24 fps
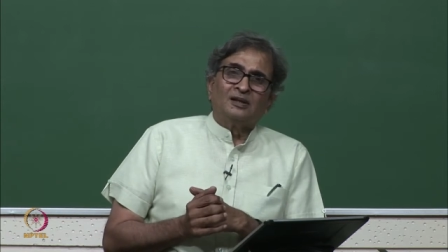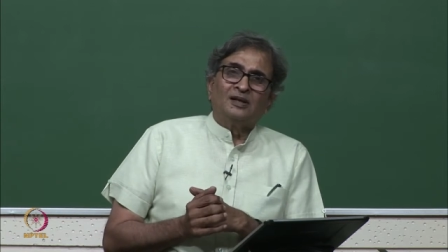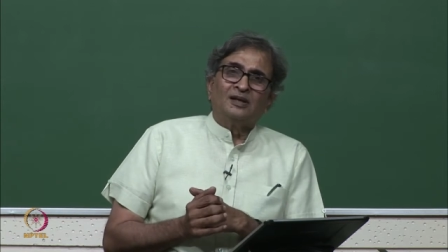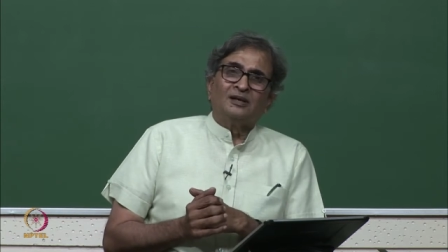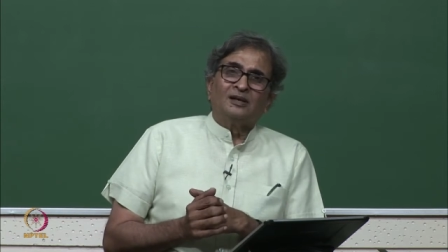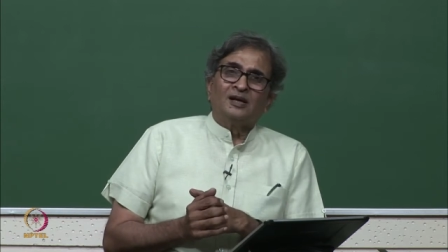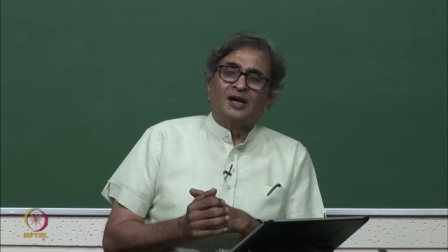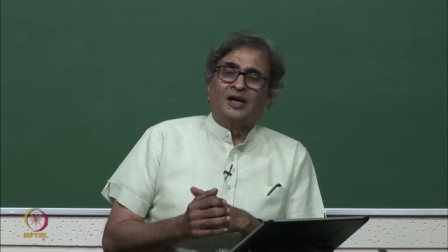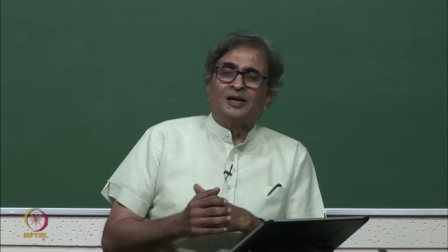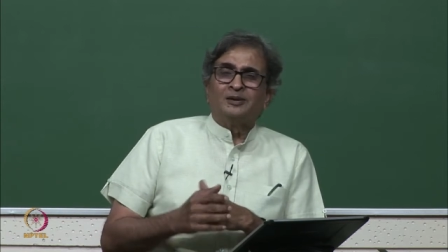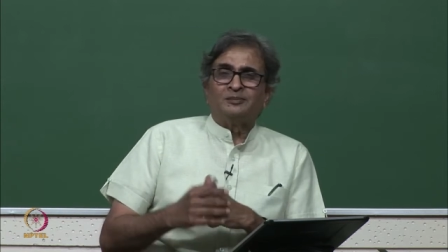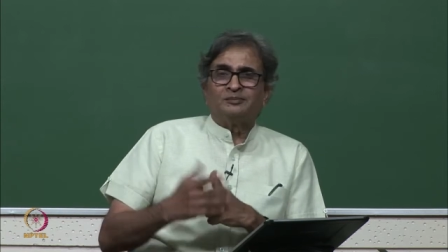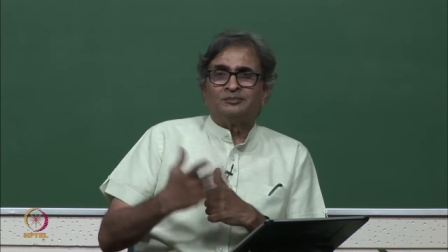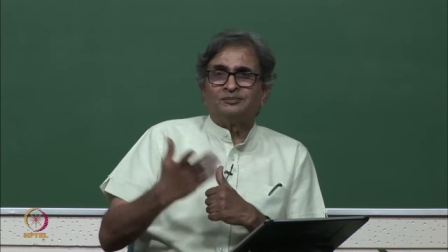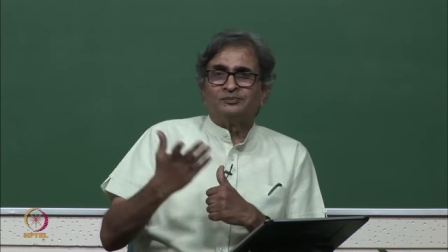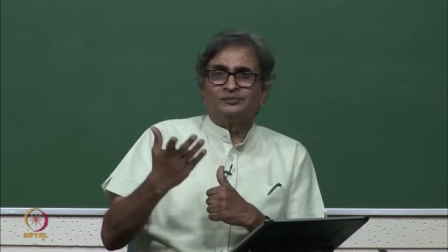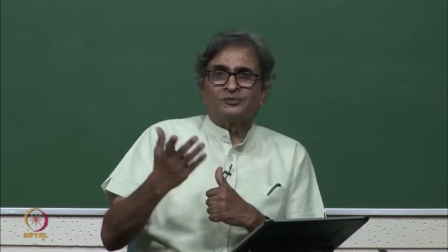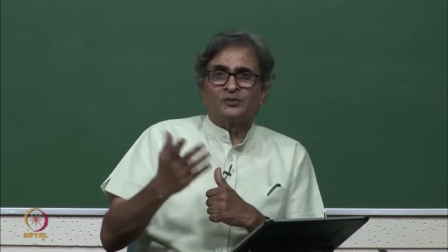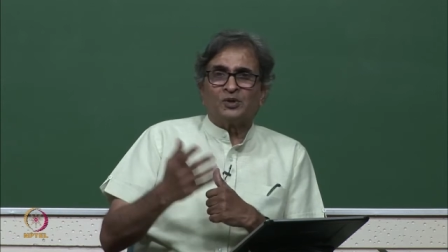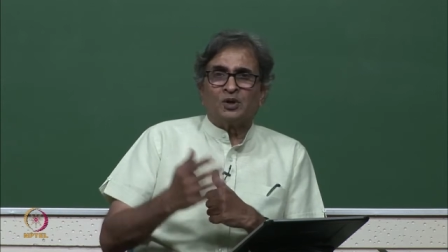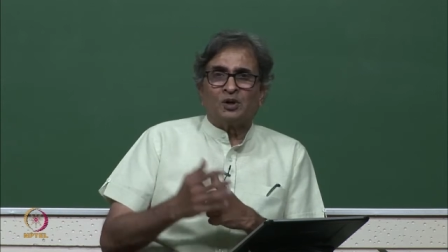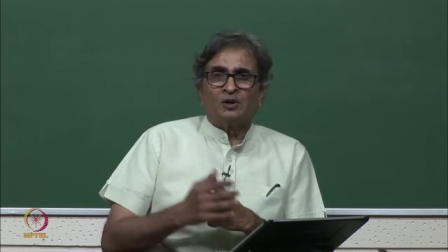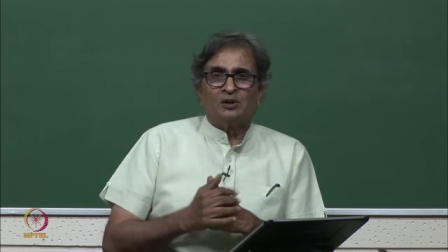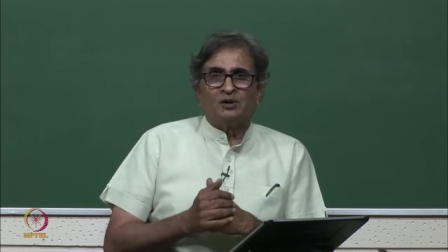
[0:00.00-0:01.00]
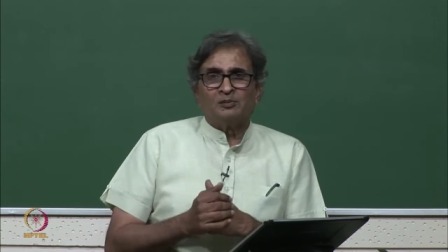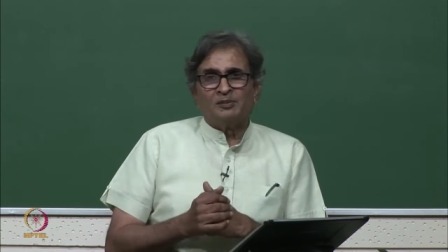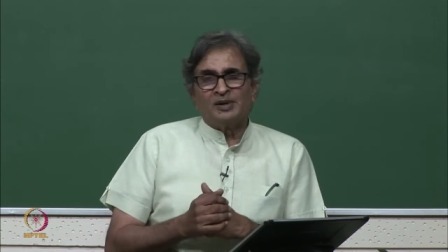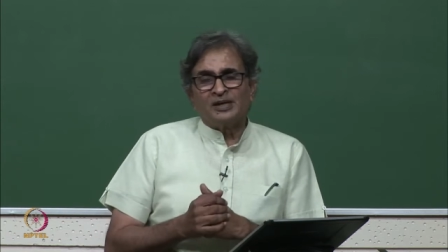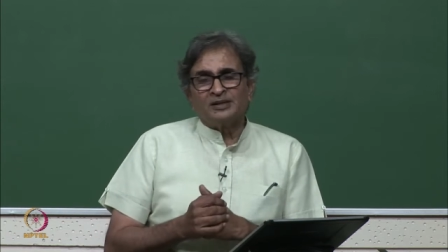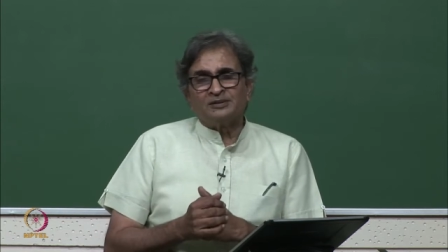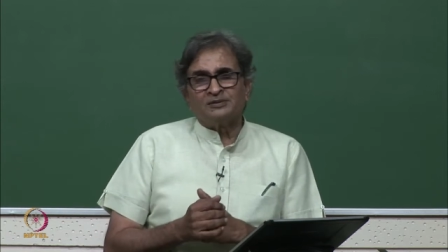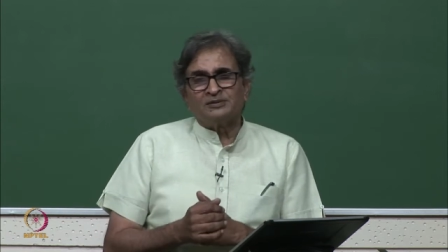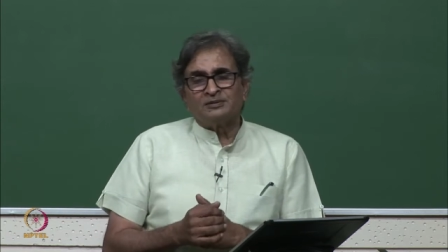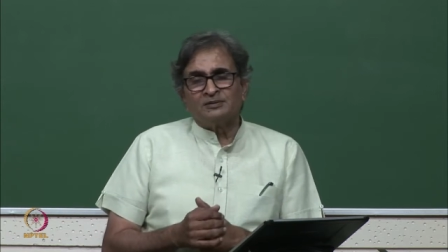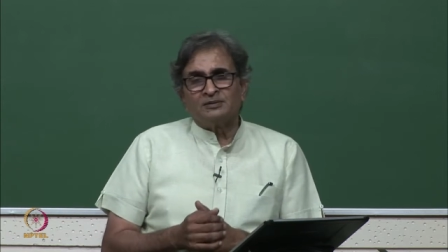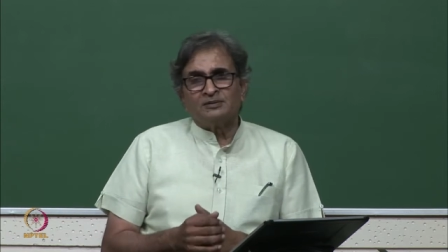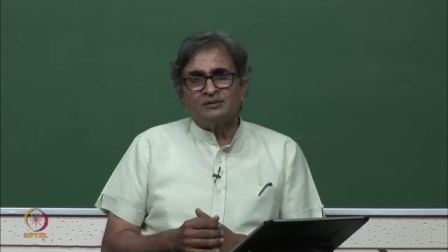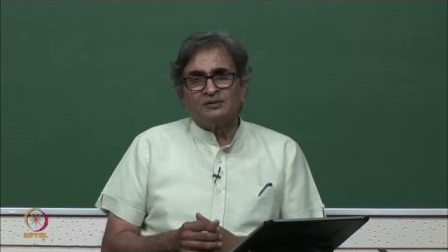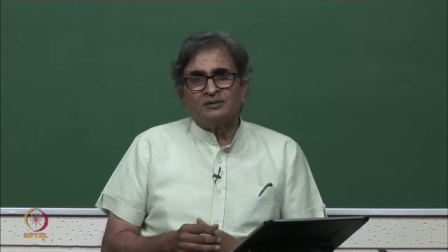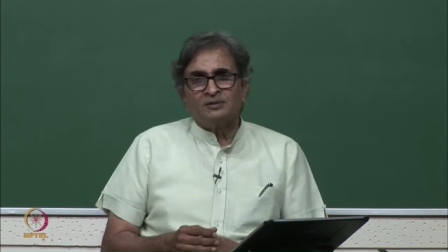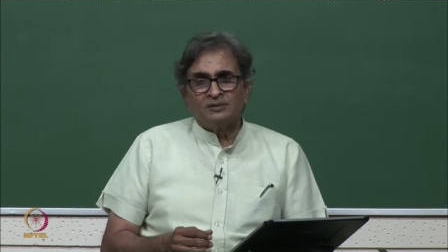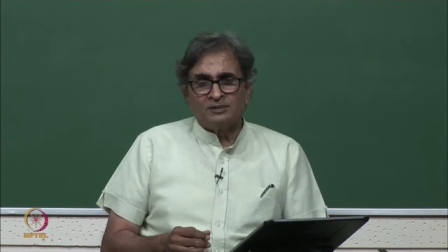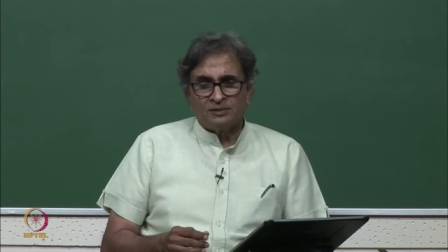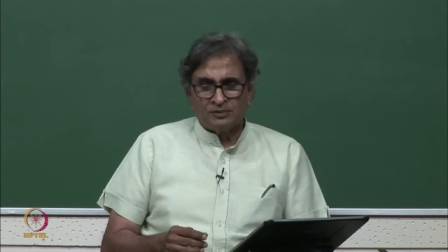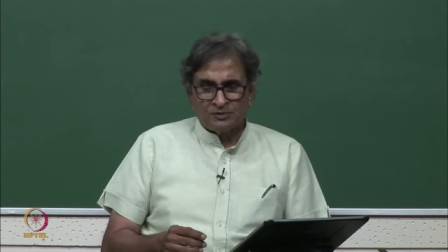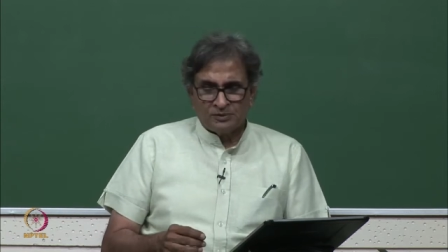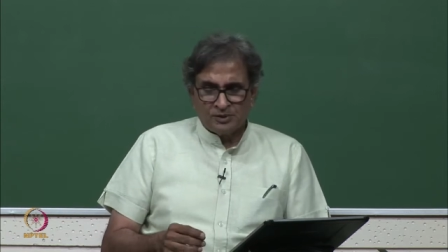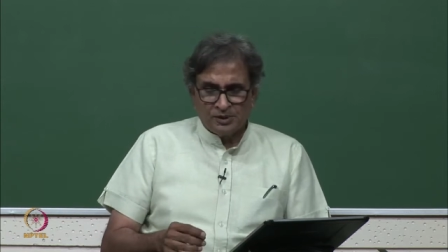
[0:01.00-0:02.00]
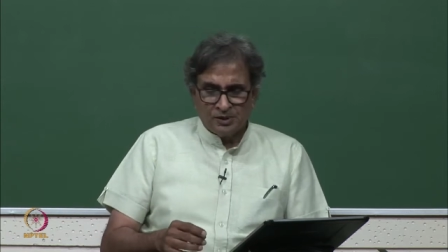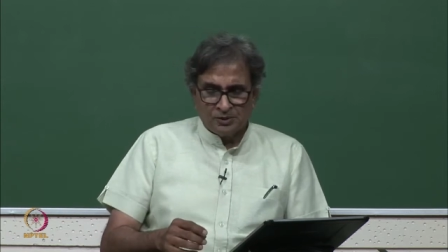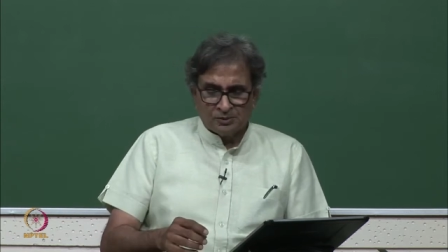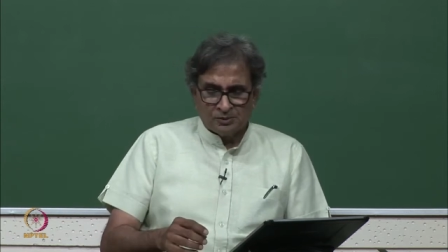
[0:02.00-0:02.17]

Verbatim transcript: that time, all the best. See